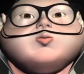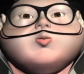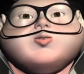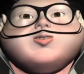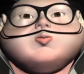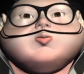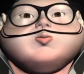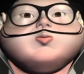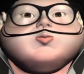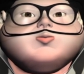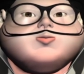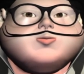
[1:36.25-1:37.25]
point
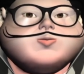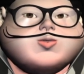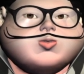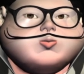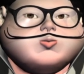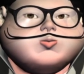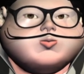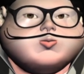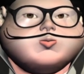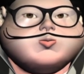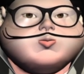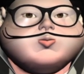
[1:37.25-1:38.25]
of
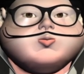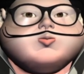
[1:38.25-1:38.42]
interest.